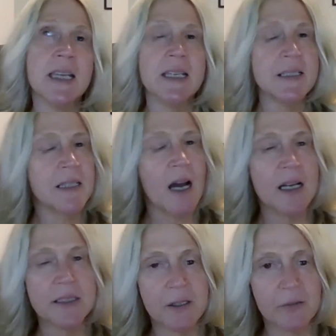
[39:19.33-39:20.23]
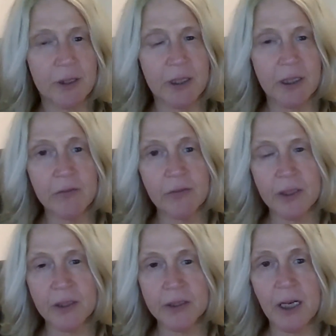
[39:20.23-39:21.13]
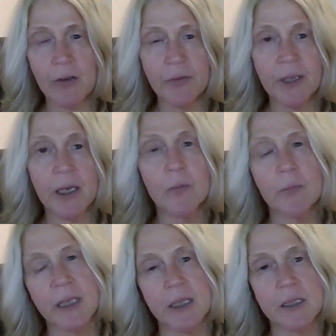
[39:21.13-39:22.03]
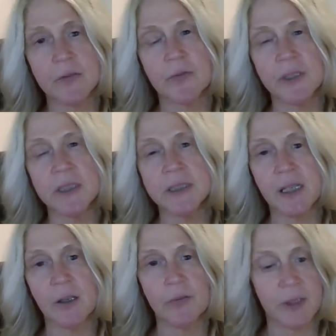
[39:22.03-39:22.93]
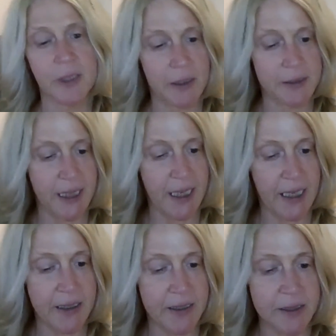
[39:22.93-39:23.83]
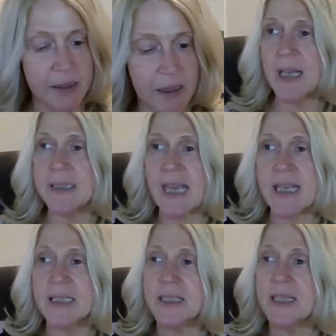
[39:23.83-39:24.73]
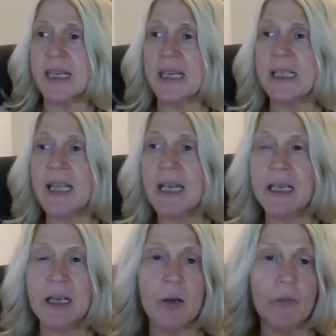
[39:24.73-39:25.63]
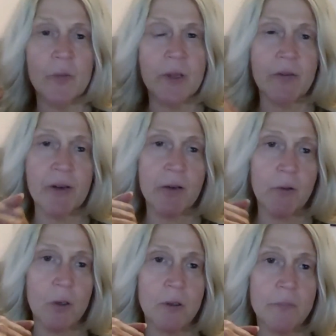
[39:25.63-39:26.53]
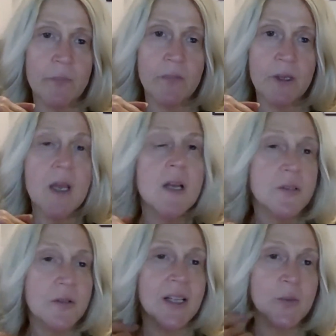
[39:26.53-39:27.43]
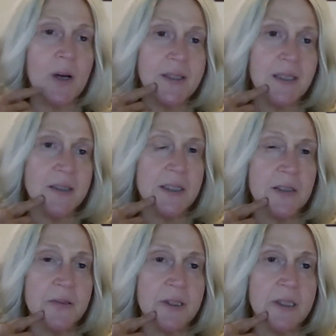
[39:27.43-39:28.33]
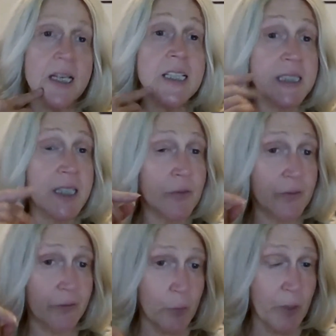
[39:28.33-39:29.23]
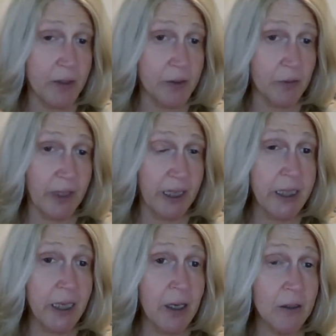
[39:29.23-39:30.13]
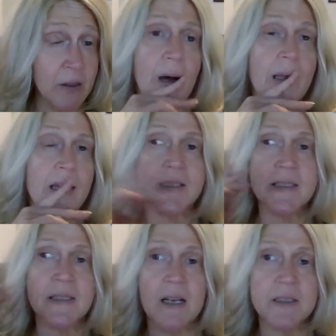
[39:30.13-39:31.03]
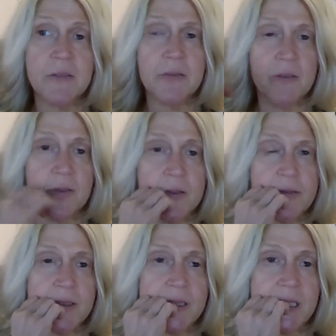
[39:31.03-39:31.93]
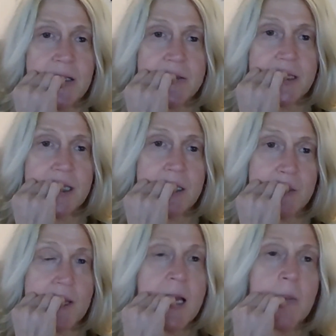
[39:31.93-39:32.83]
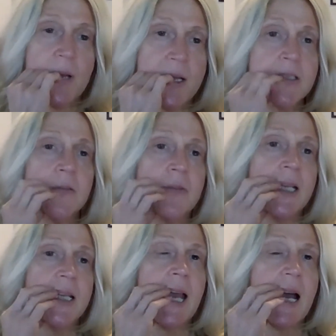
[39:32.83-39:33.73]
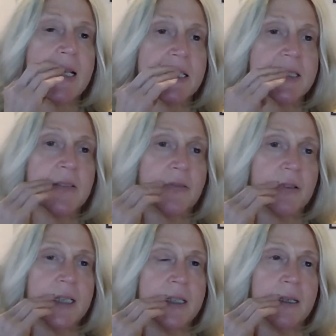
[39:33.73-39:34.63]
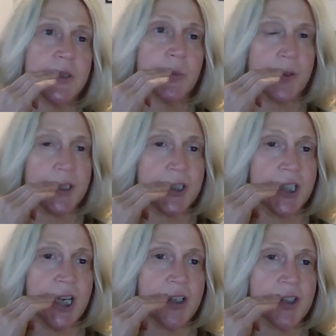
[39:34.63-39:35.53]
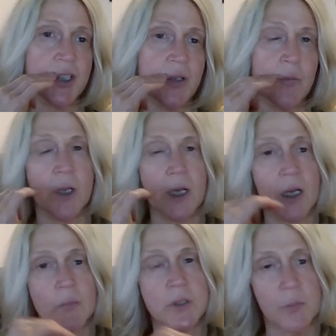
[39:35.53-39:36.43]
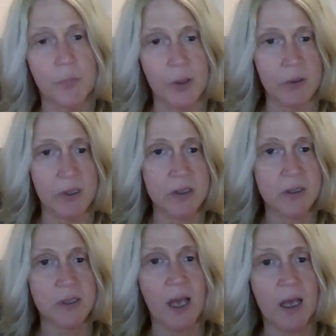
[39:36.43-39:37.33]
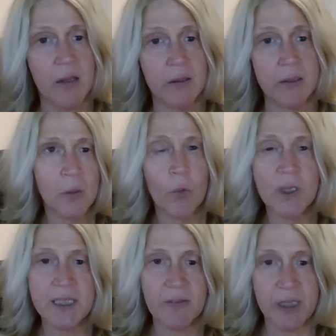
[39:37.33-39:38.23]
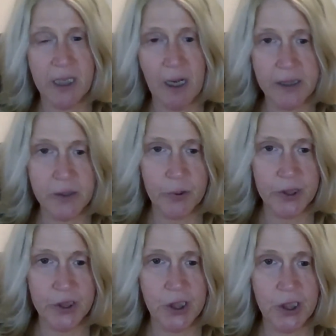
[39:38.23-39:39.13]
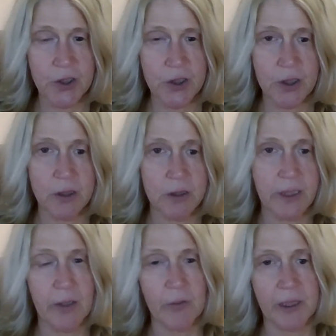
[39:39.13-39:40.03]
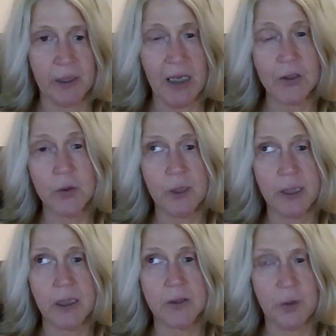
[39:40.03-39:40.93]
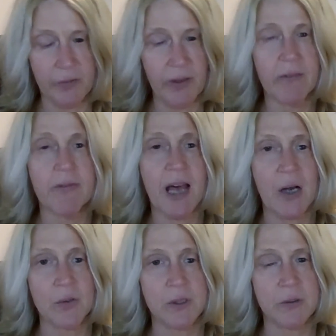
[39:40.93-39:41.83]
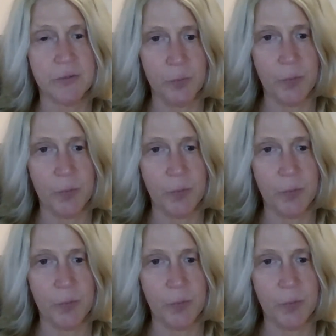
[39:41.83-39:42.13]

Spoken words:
is not different in Philadelphia because Philadelphia takes the net income from the federal. So that's why it's not different. It's different for Pennsylvania, but it's not different for Philadelphia. Pennsylvania has a different depreciation when it comes to bonus and 179 depreciation. They only allow 25,000 for